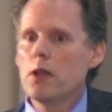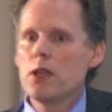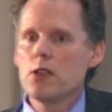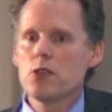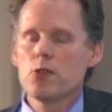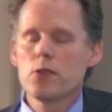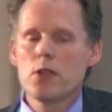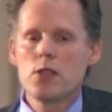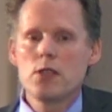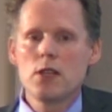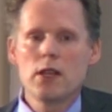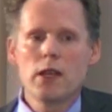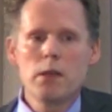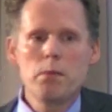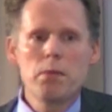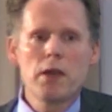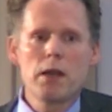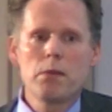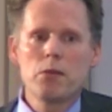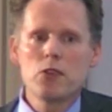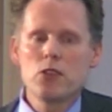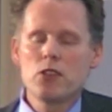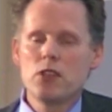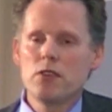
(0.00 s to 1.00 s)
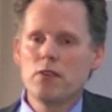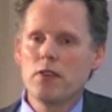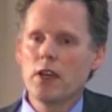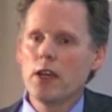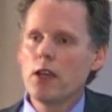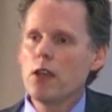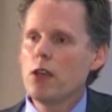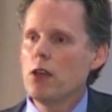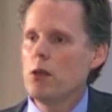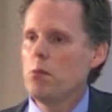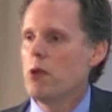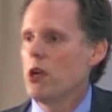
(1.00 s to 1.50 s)
has recently published a
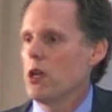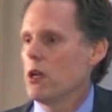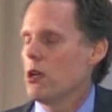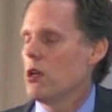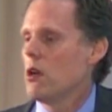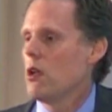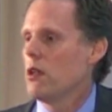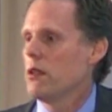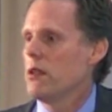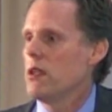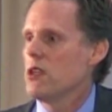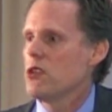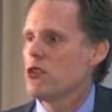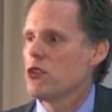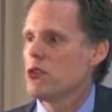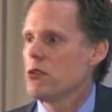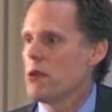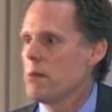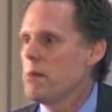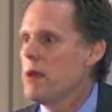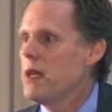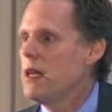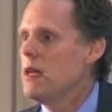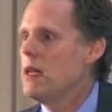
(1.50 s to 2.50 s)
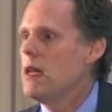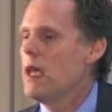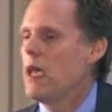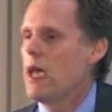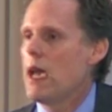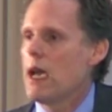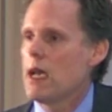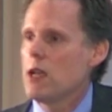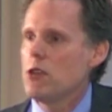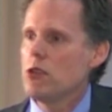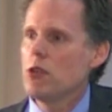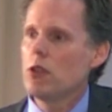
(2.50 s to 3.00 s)
very good book called Distributed
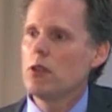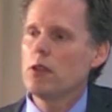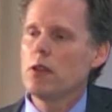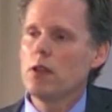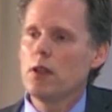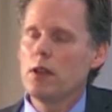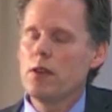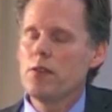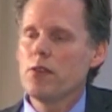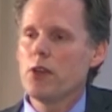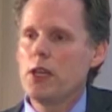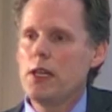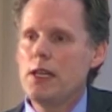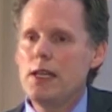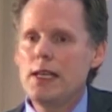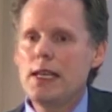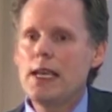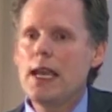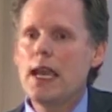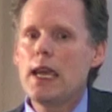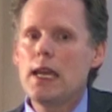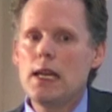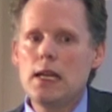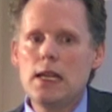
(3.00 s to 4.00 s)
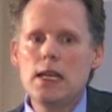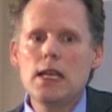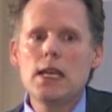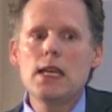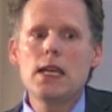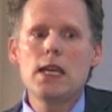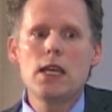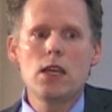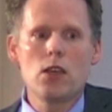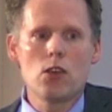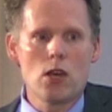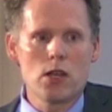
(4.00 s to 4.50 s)
Agile Delivery, DAD,
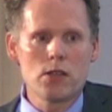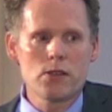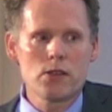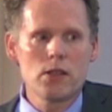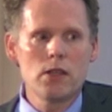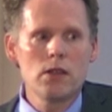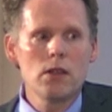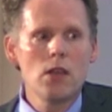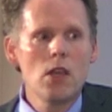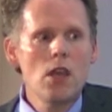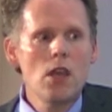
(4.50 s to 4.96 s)
he calls it,